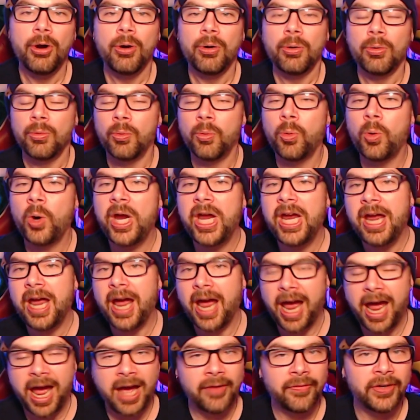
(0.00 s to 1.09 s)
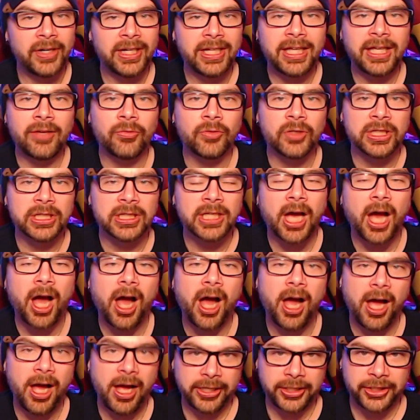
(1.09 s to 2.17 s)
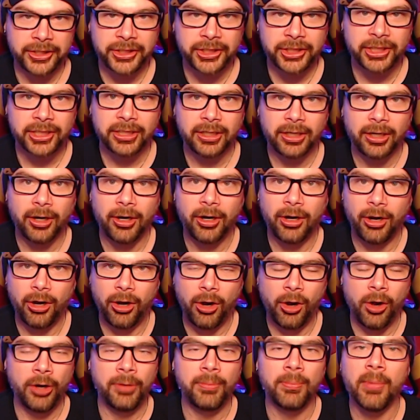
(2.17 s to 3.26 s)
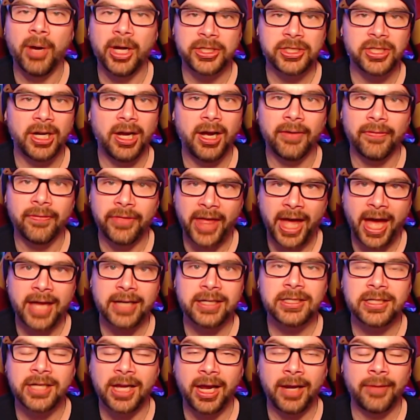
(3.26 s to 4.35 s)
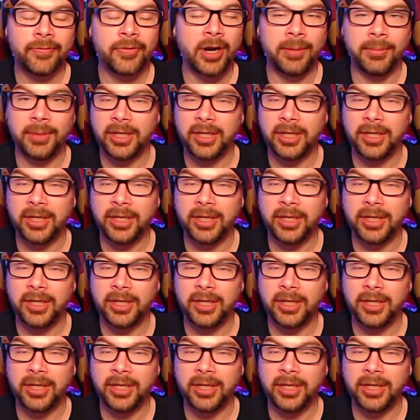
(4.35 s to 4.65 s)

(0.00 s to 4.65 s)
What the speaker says: We haven't even touched on much of that time frame.